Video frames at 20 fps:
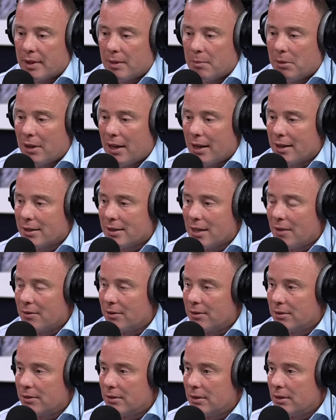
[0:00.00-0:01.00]
players
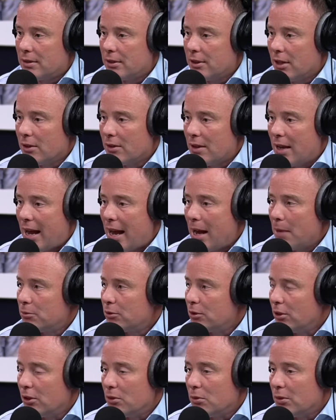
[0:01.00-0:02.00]
have
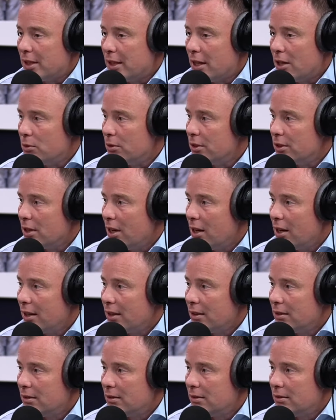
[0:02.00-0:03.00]
absolutely no
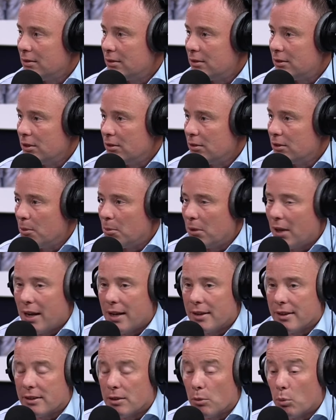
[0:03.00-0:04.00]
desire to play
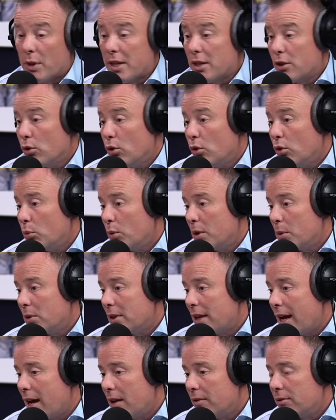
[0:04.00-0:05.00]
in it, and we thought we
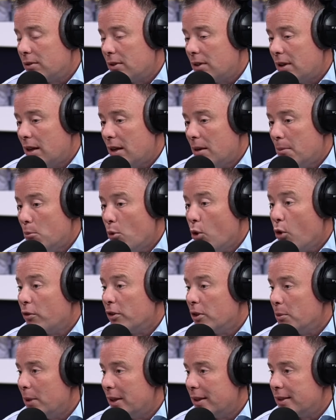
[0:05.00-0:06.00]
would have more of
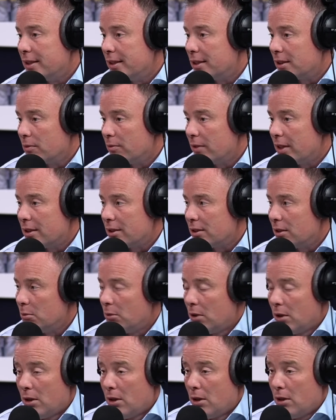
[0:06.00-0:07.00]
an ability to convince
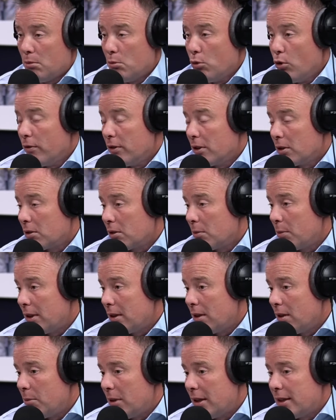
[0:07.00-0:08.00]
them, more of an
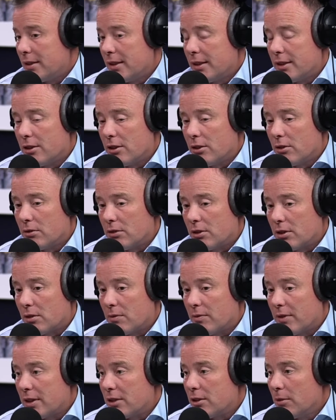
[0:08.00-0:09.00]
ability to
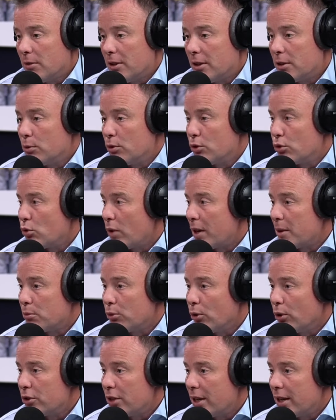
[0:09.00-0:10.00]
convince them that this was a great
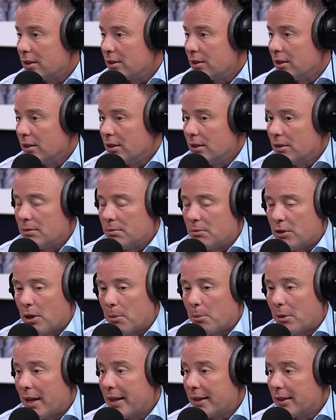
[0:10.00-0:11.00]
project, and that
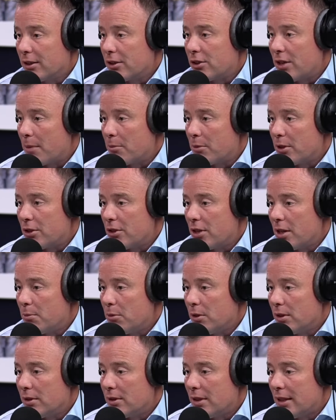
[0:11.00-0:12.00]
playing in the Championship
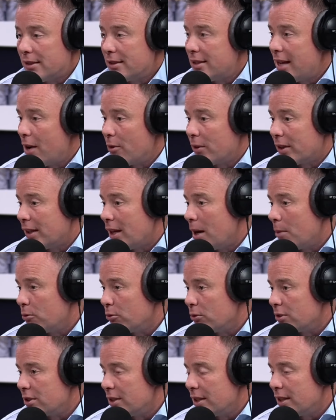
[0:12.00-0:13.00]
and tearing it up
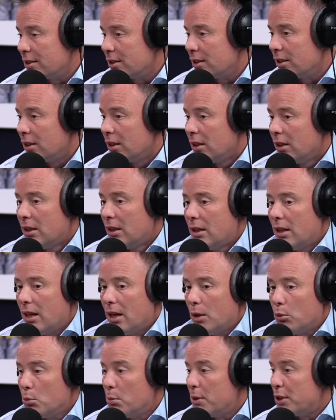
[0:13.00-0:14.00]
for a season
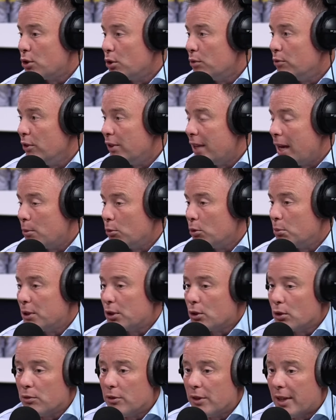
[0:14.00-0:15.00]
would be good for them, would be
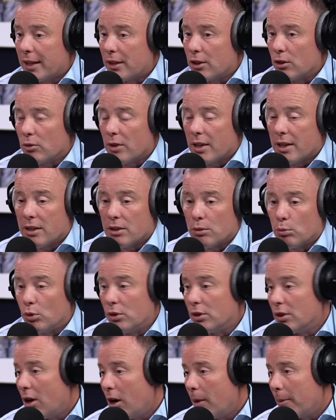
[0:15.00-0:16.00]
good for their careers,
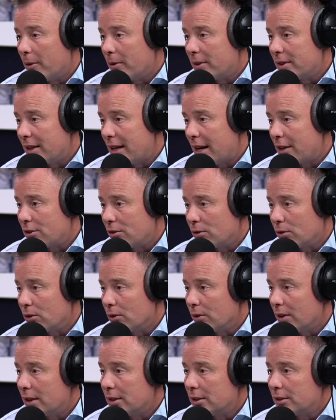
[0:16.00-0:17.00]
wouldn't harm their international
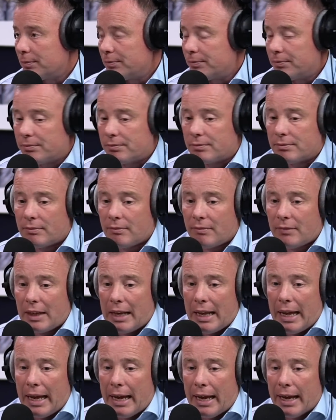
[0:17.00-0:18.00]
careers.
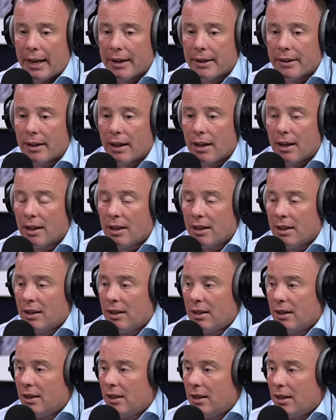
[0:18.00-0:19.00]
And I
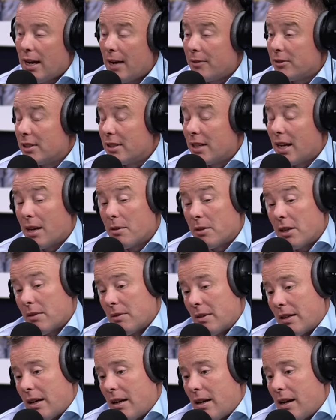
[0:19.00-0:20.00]
have to say,
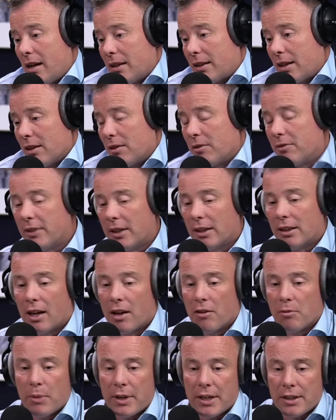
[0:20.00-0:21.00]
I kind of feel that
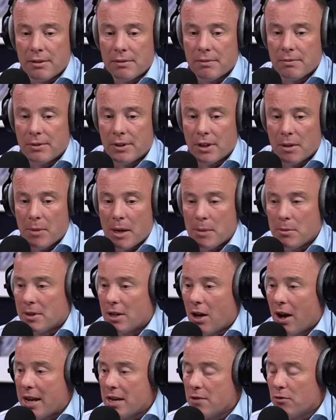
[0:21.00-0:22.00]
I've been maybe
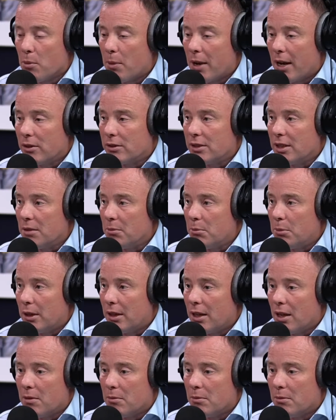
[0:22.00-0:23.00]
naive about it,
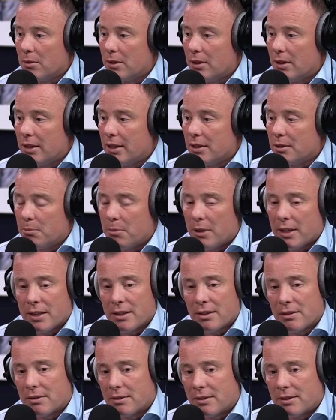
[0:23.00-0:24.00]
but it's
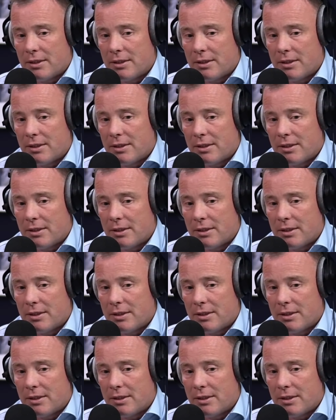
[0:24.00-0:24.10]
been